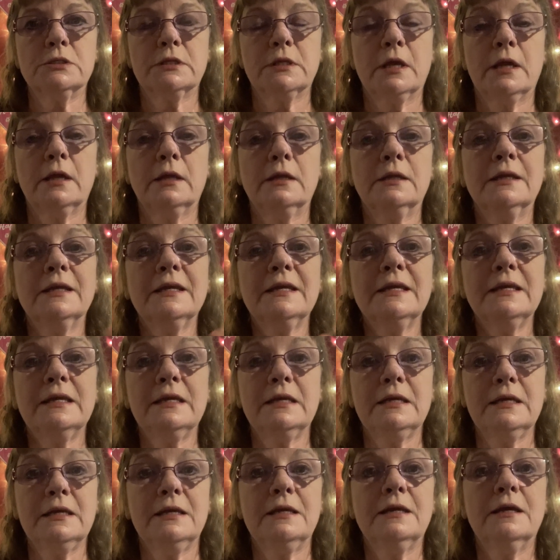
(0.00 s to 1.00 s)
then
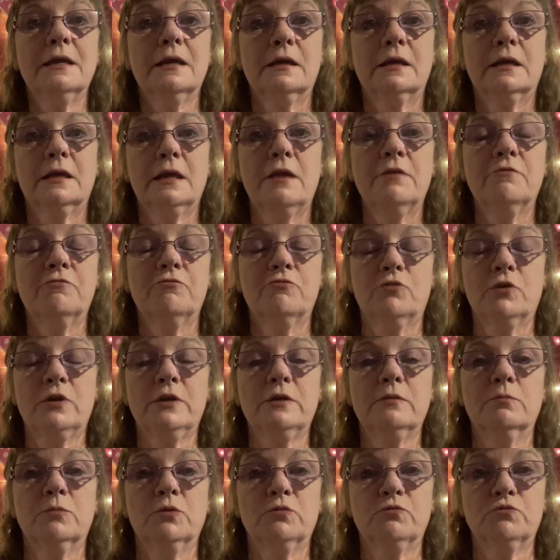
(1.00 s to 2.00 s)
he gave
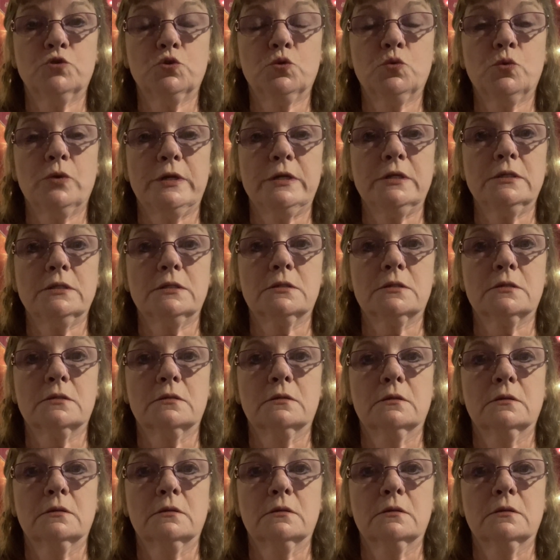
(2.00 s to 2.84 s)
freedom of choice.